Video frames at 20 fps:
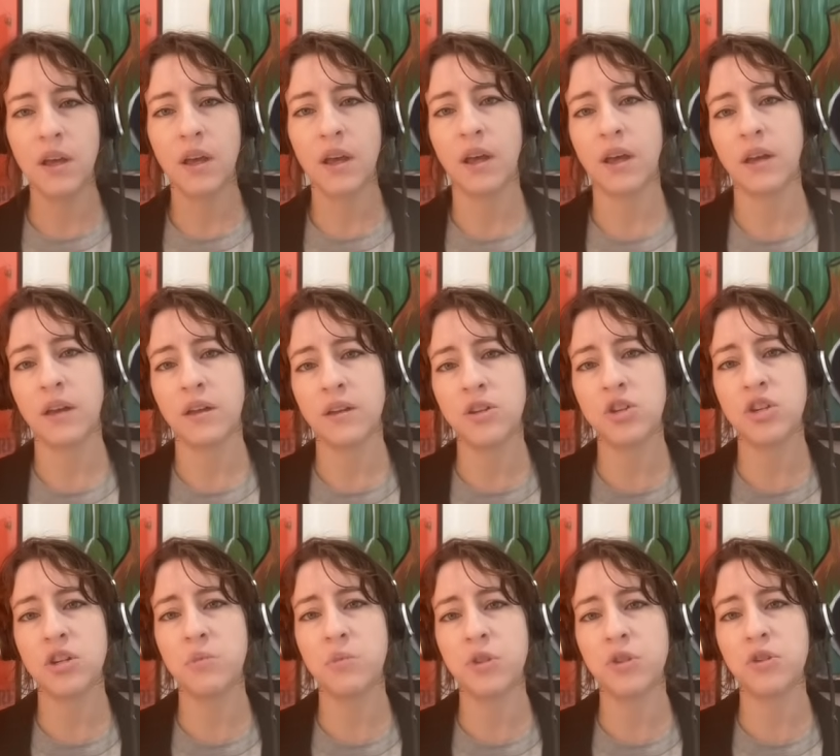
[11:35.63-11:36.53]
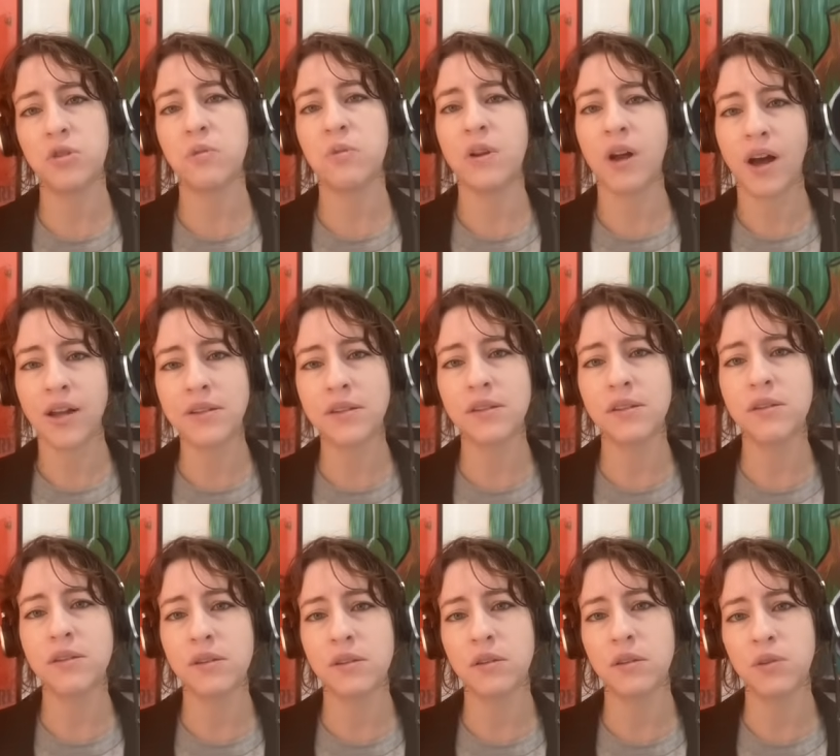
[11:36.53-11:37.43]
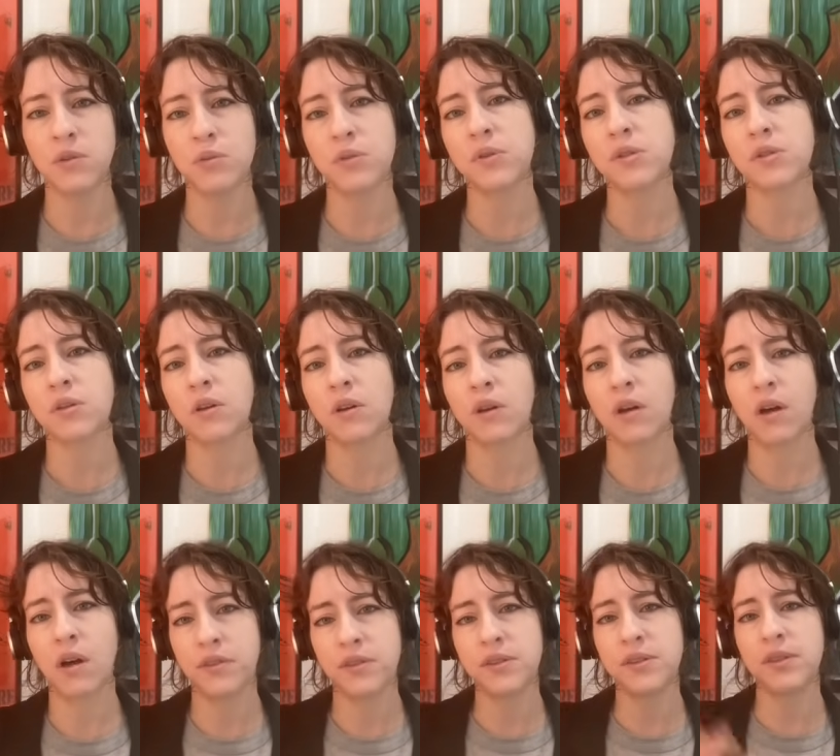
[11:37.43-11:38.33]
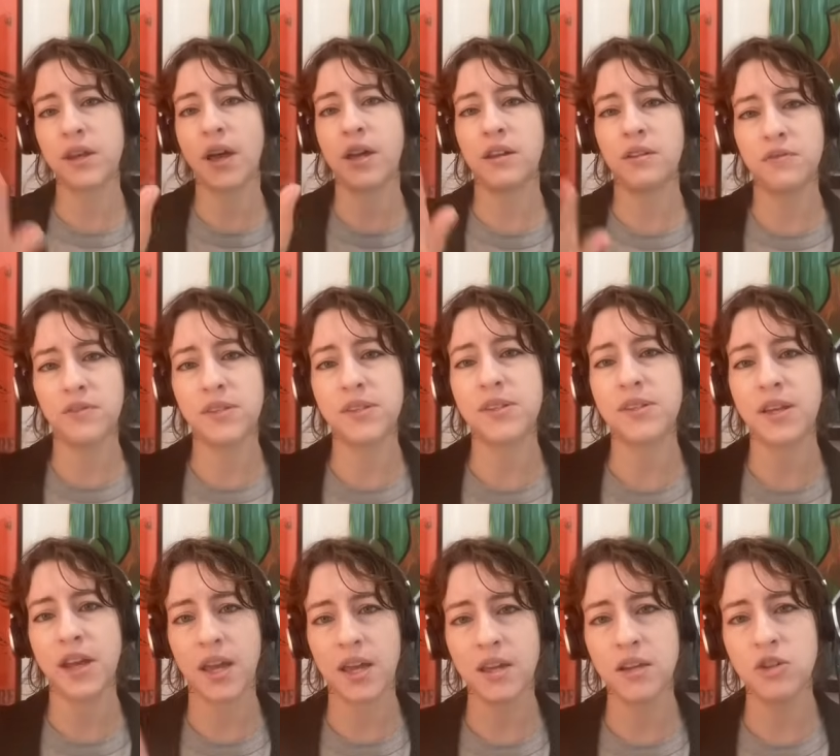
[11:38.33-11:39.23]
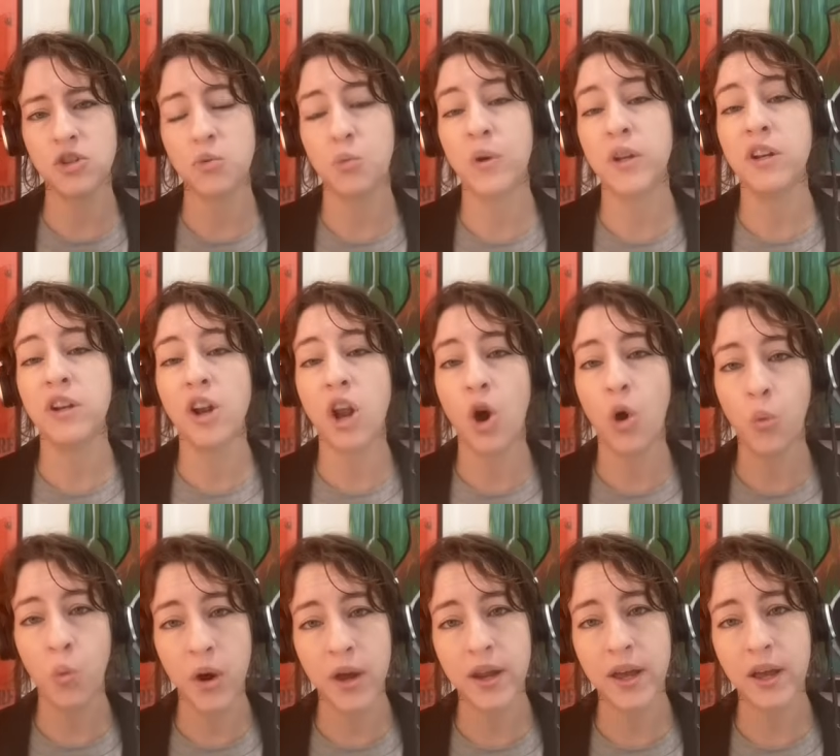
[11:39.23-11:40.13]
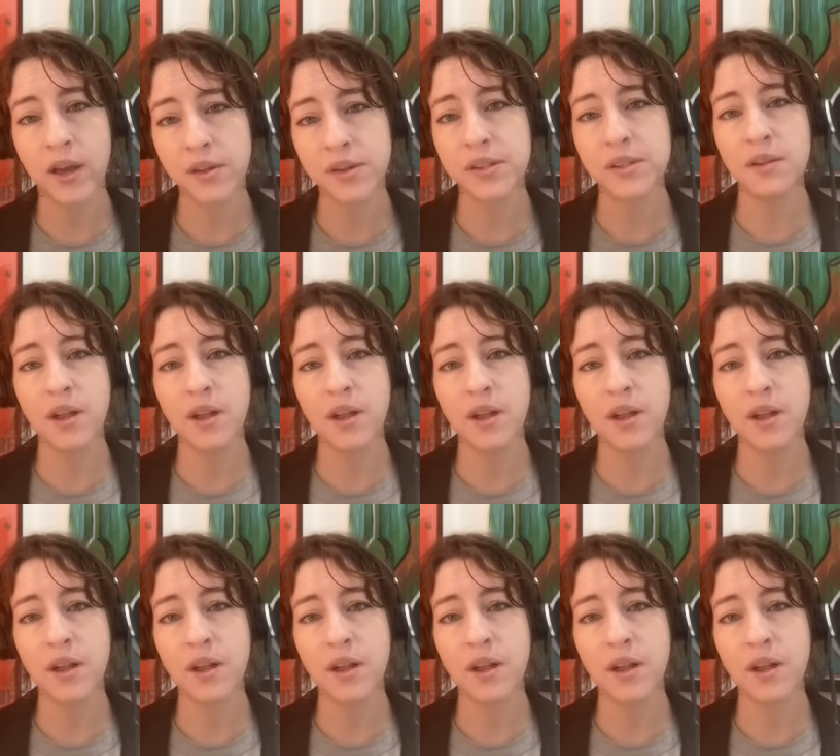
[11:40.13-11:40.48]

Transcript: uh, she would do Nazi salutes on the side of the stage when no one else,